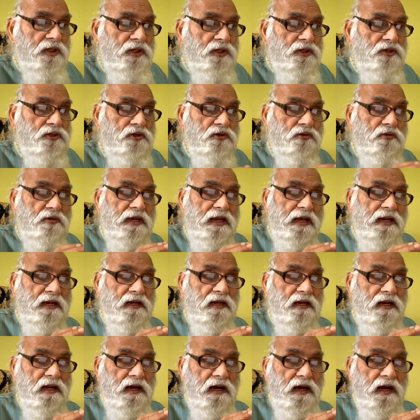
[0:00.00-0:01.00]
You
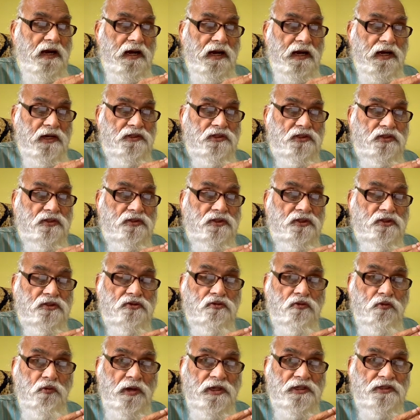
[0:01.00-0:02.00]
can ask this
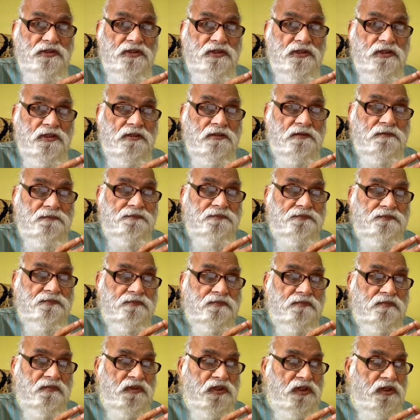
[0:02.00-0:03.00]
question,
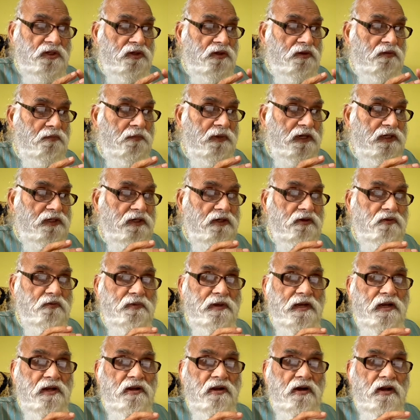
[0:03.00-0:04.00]
but it
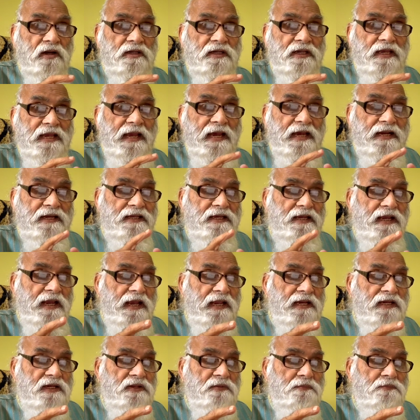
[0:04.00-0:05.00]
will not carry
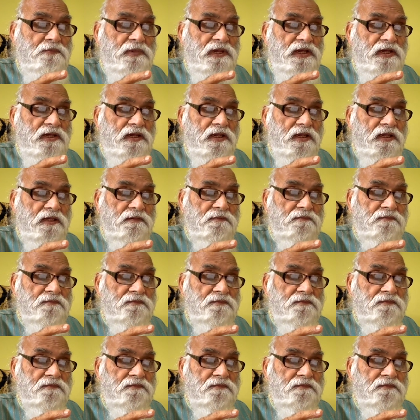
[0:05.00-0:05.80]
any meaning.